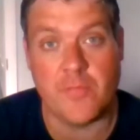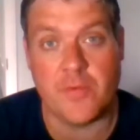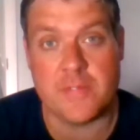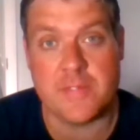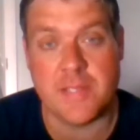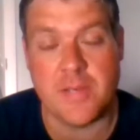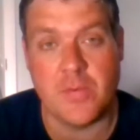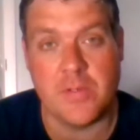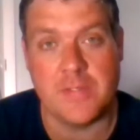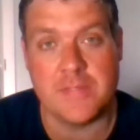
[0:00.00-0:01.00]
first thing I
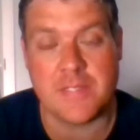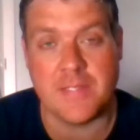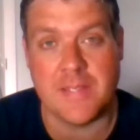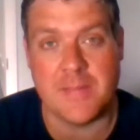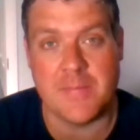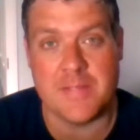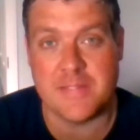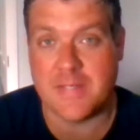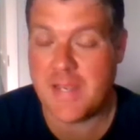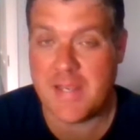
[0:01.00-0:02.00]
want to disclaim is
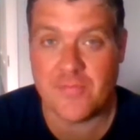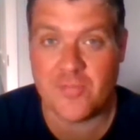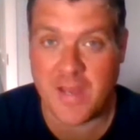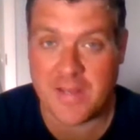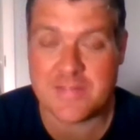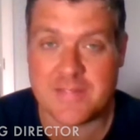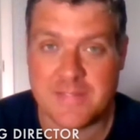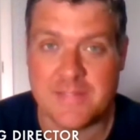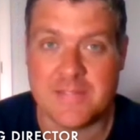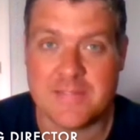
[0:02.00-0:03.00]
that I have not
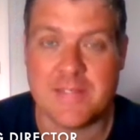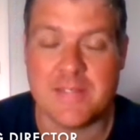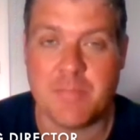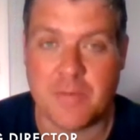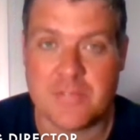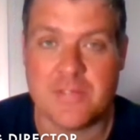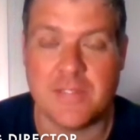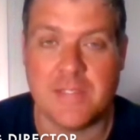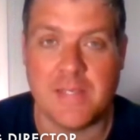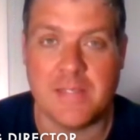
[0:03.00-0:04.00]
seen this kid
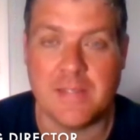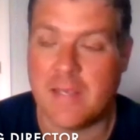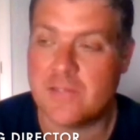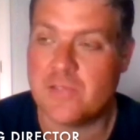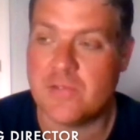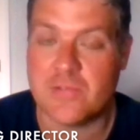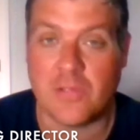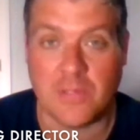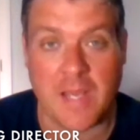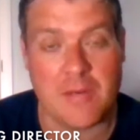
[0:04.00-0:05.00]
personally yet. Actually, there's a
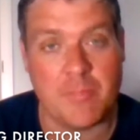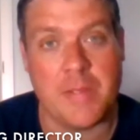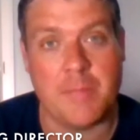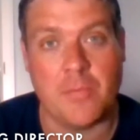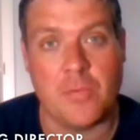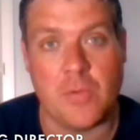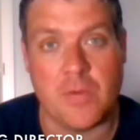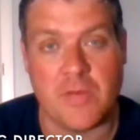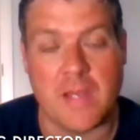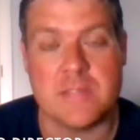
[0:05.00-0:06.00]
lot of people who have
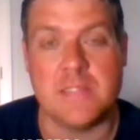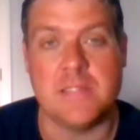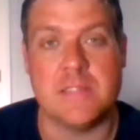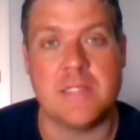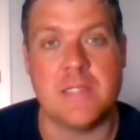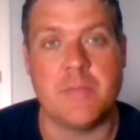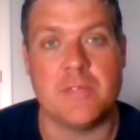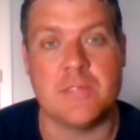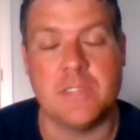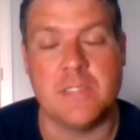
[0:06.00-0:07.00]
not seen this kid
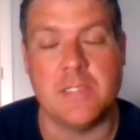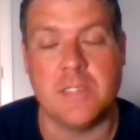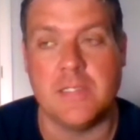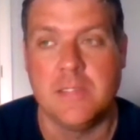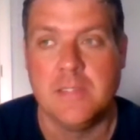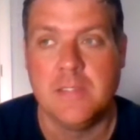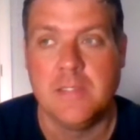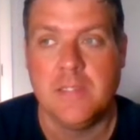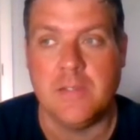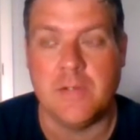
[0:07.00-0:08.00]
personally. Uh,
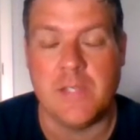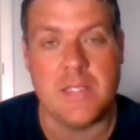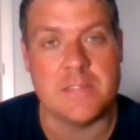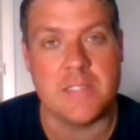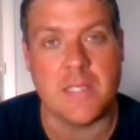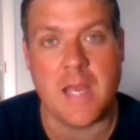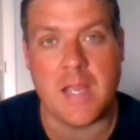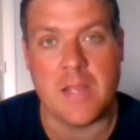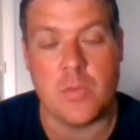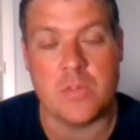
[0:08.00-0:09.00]
you know, he is a
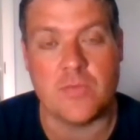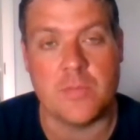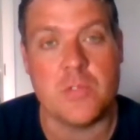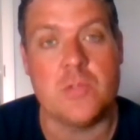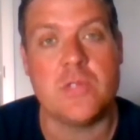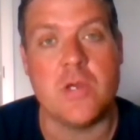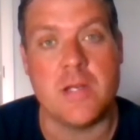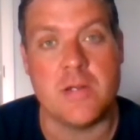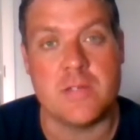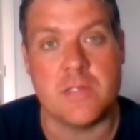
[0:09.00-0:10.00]
guy who is from Tucson,
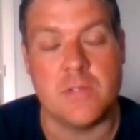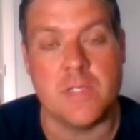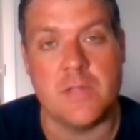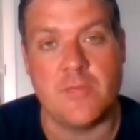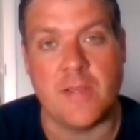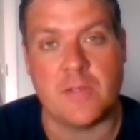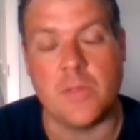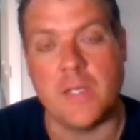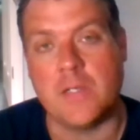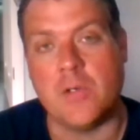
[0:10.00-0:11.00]
Arizona. In fact, when
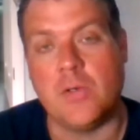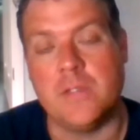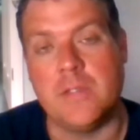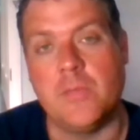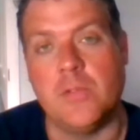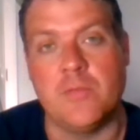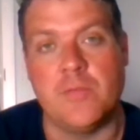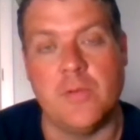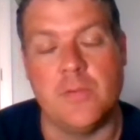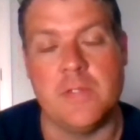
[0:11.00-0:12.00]
I called him on the
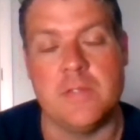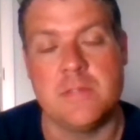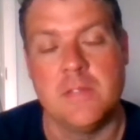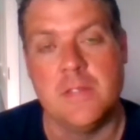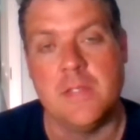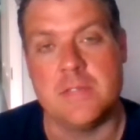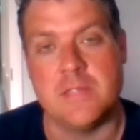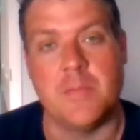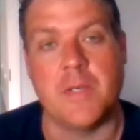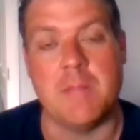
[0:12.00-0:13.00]
phone, his his
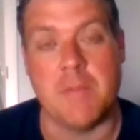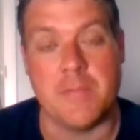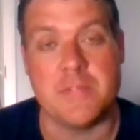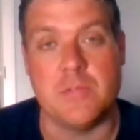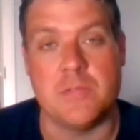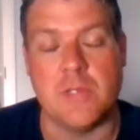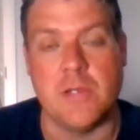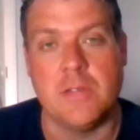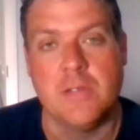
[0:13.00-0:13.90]
number came up as Tucson.